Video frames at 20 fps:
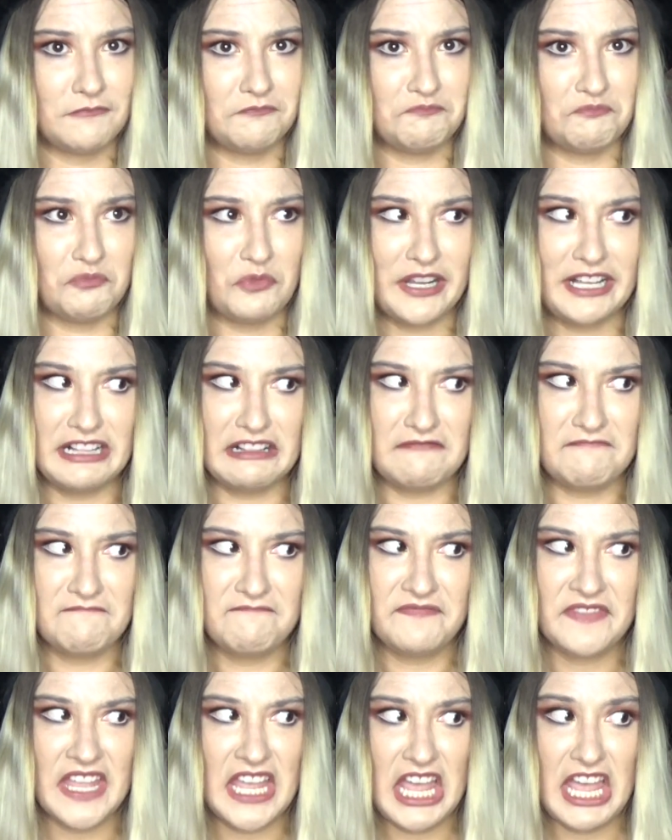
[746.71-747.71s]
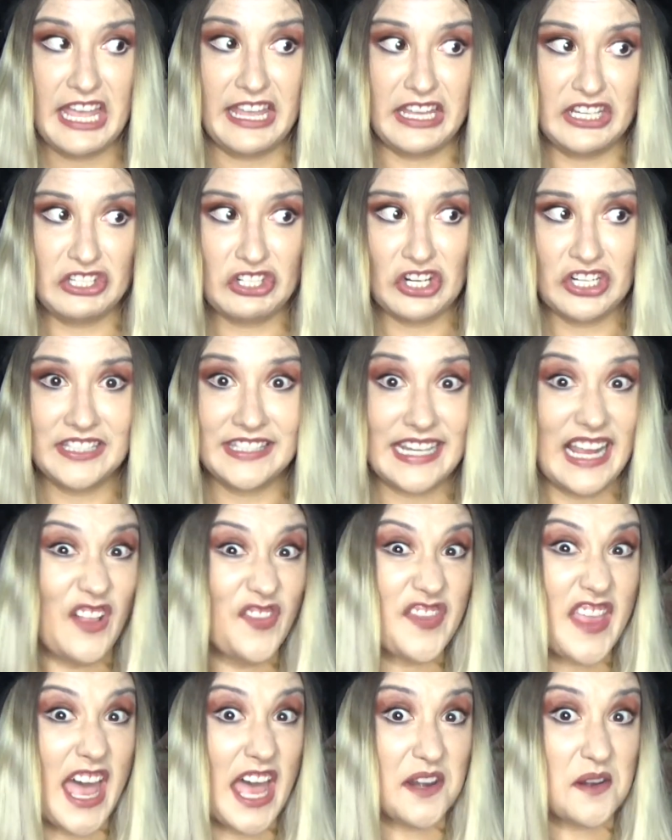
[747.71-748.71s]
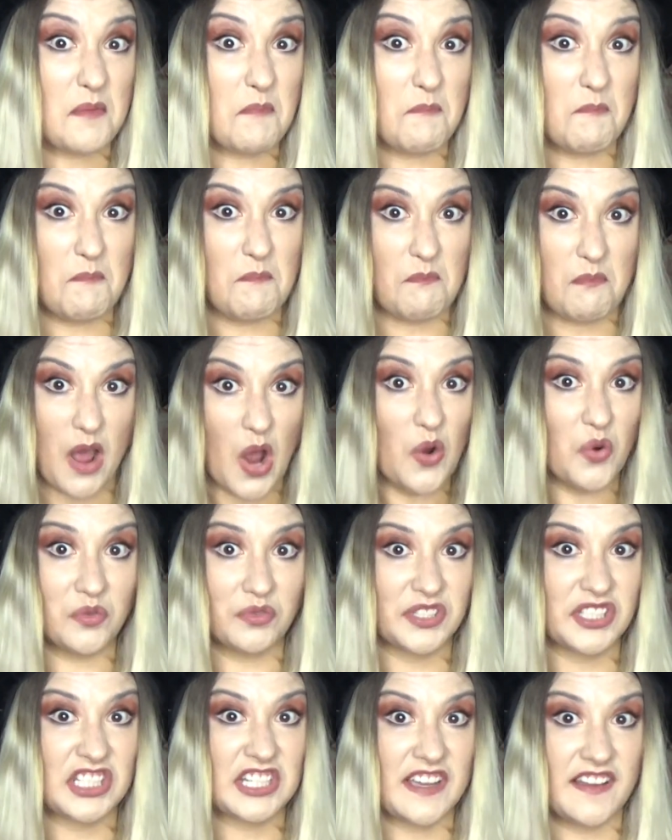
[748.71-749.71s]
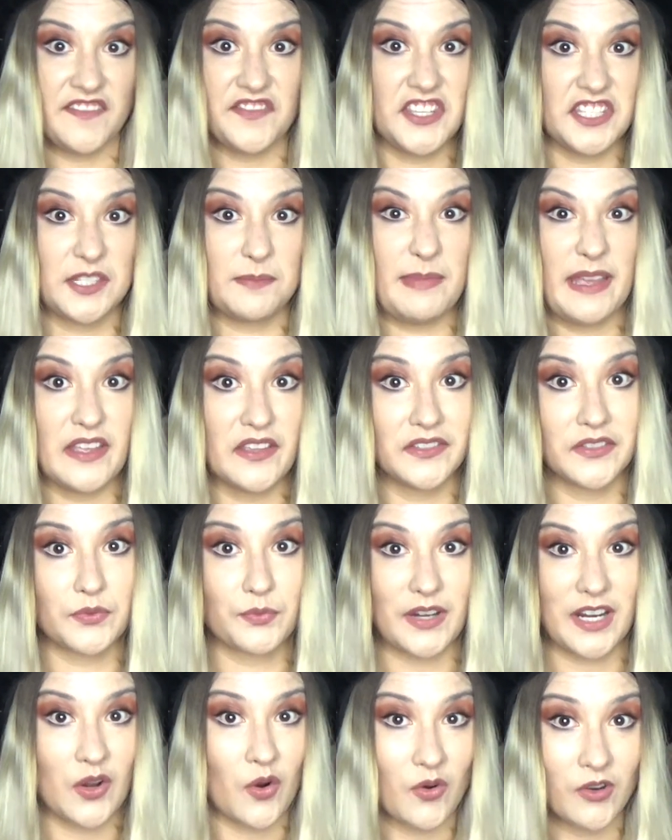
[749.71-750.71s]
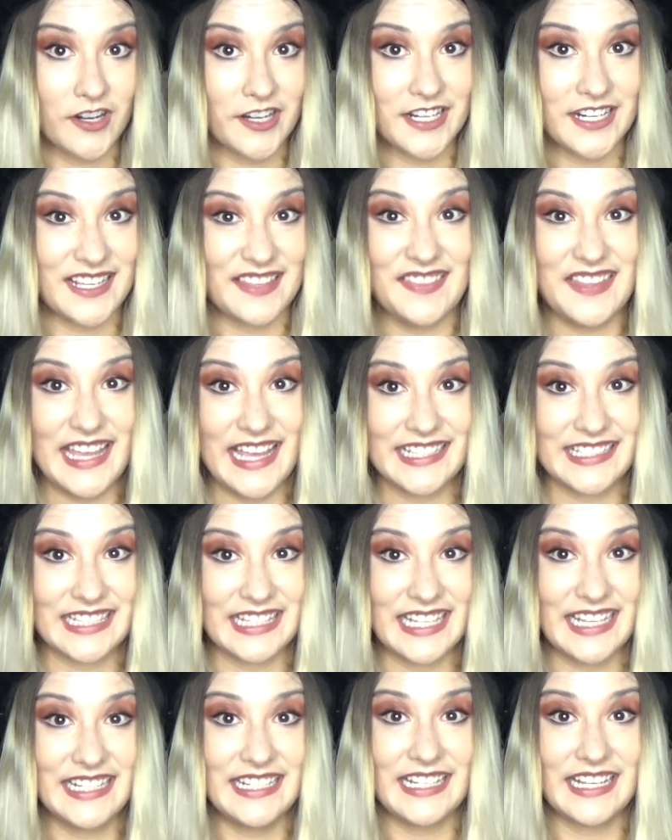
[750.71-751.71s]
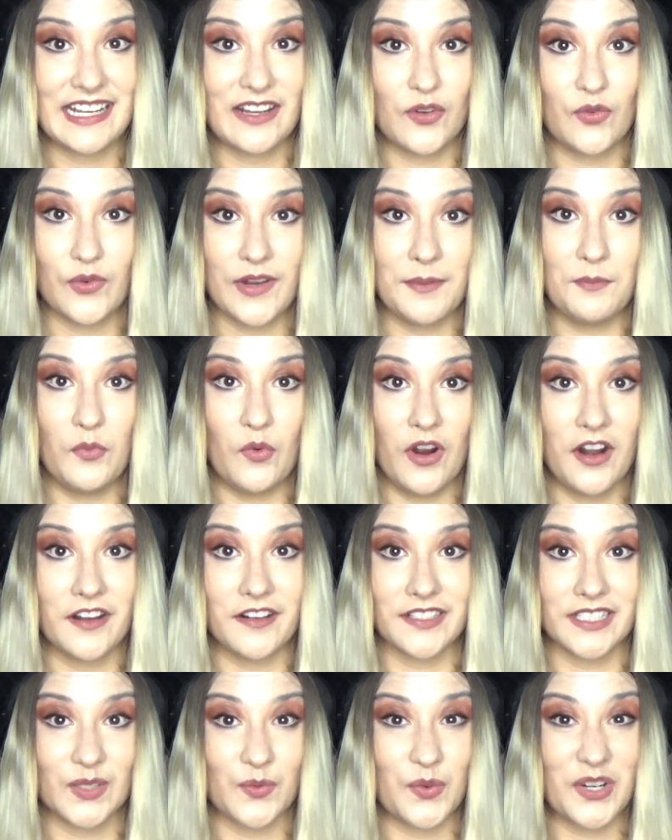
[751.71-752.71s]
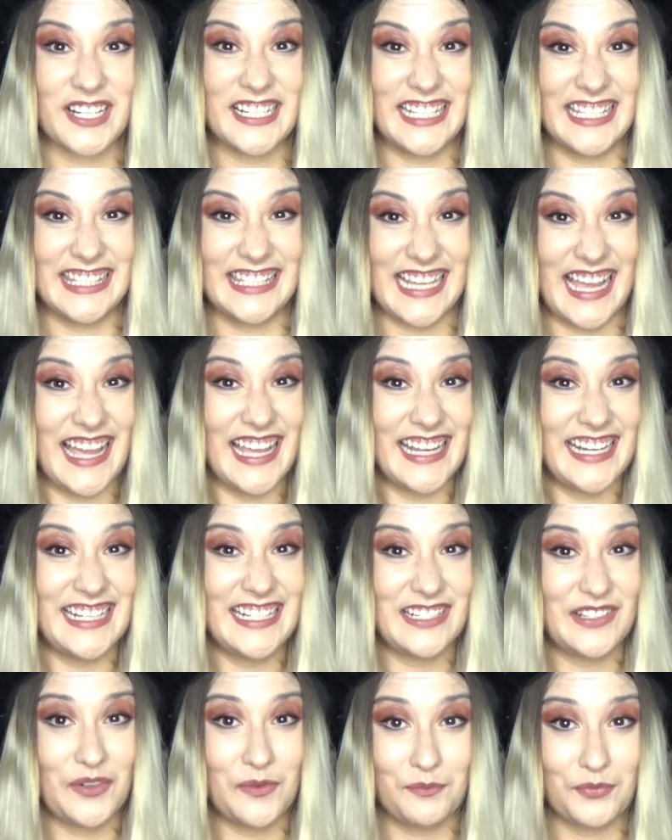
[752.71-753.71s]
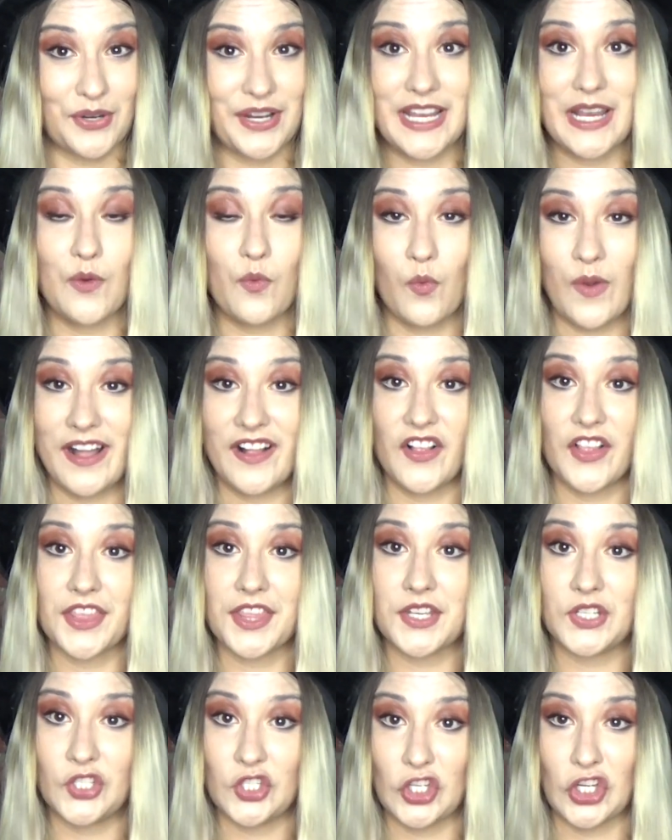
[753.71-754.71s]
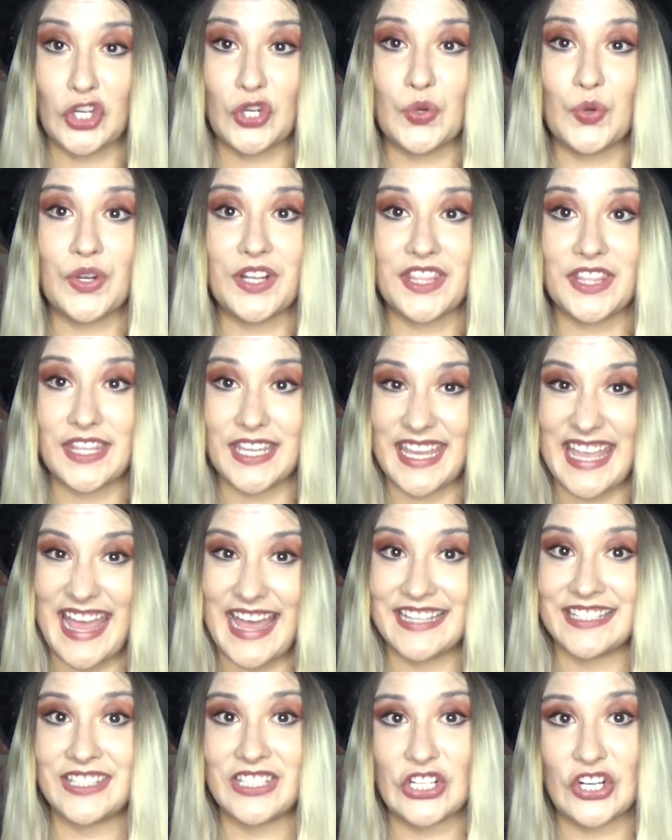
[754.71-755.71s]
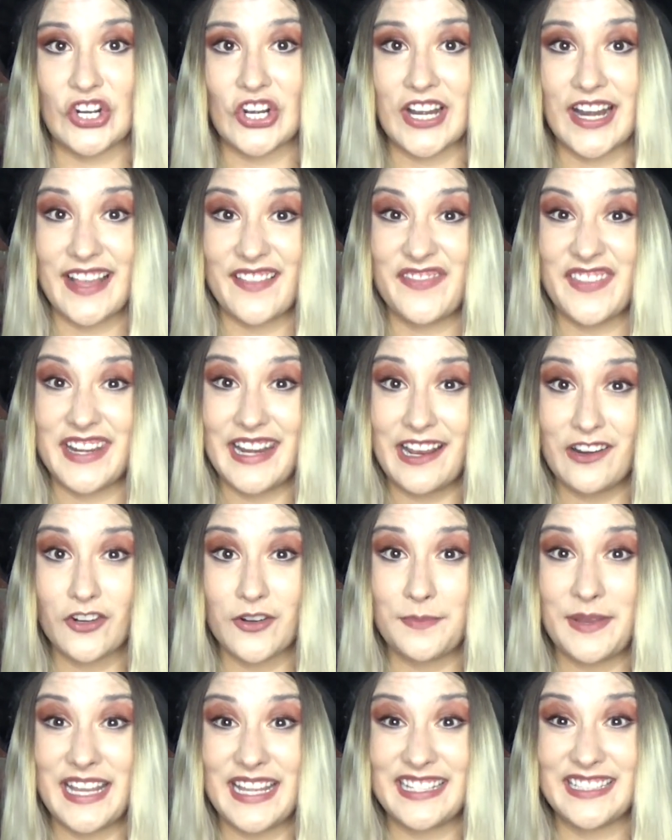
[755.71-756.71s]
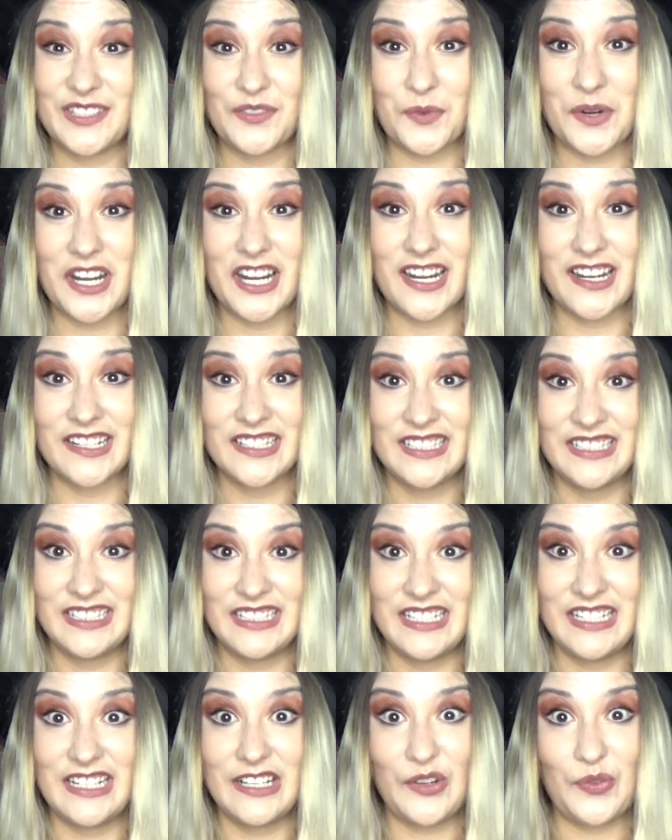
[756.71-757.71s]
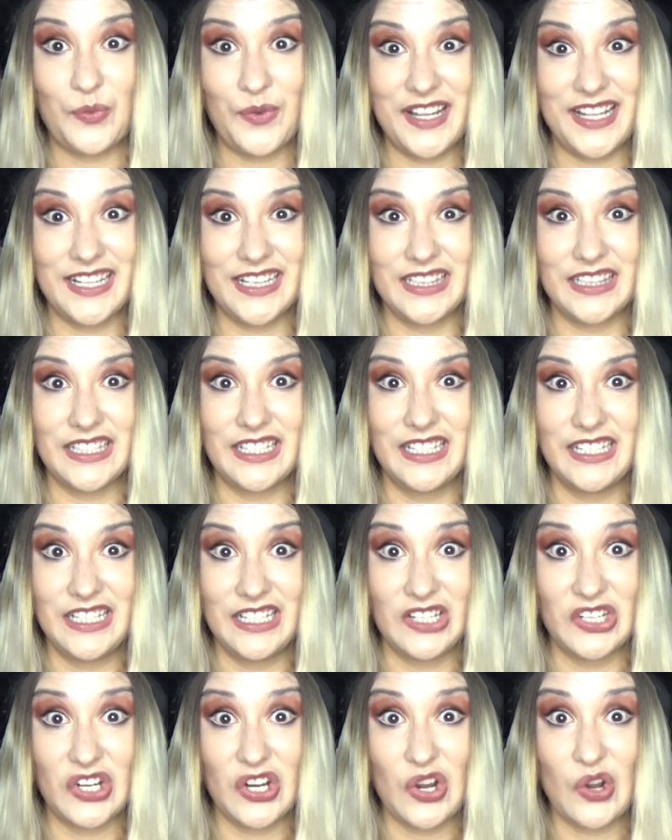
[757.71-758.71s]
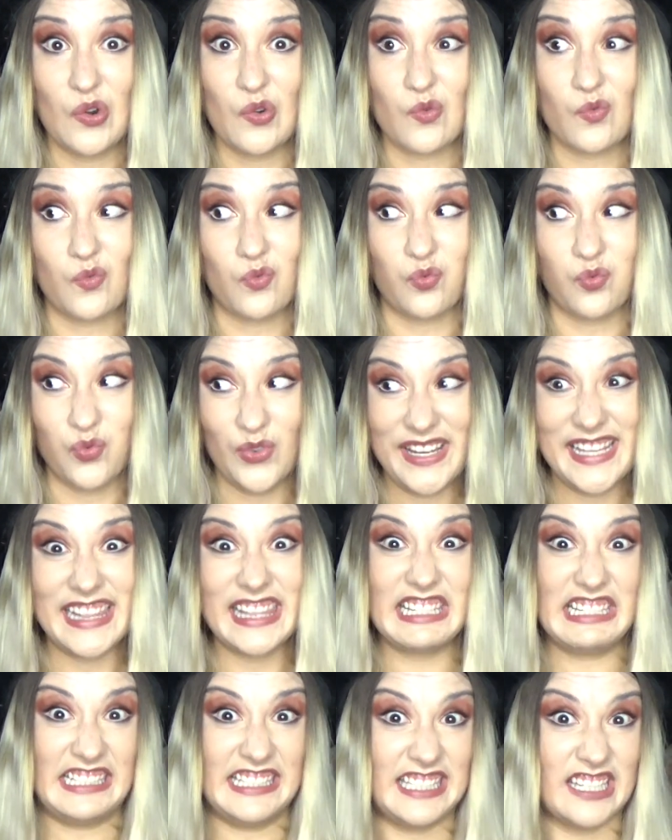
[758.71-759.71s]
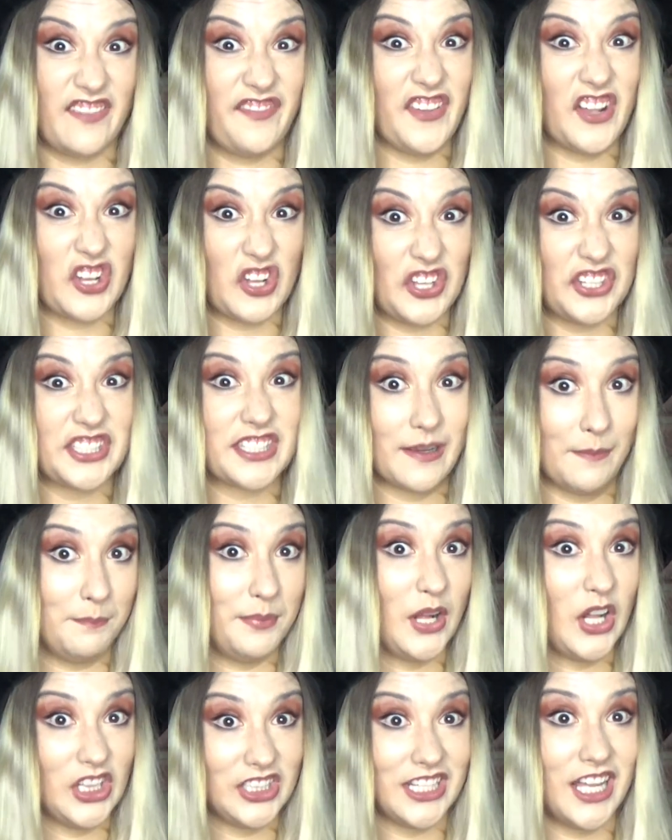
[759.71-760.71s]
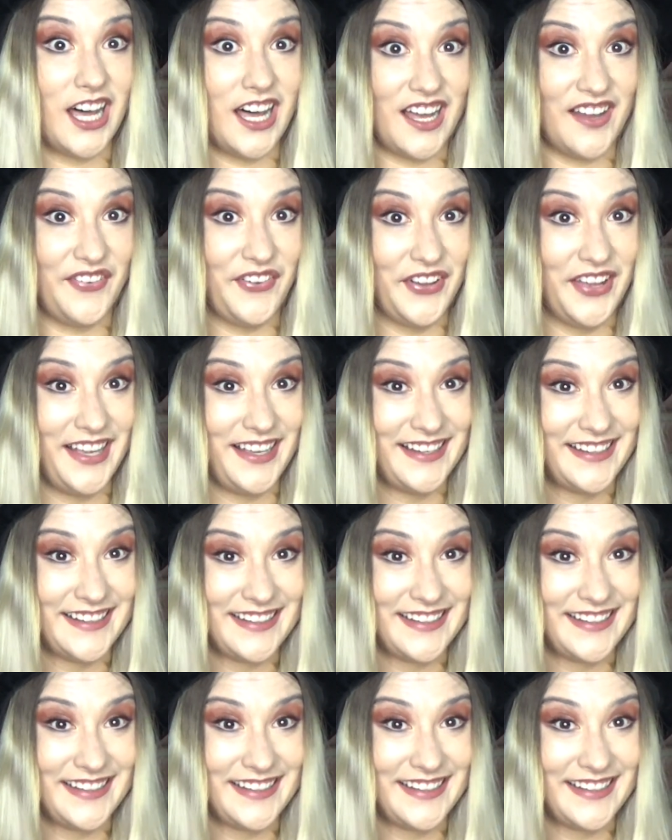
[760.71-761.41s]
Well, it turns out that most of the spells recorded in the Icelandic grimoires were designed to bring wealth to the caster, and the Necropants were, well, really difficult to pull off.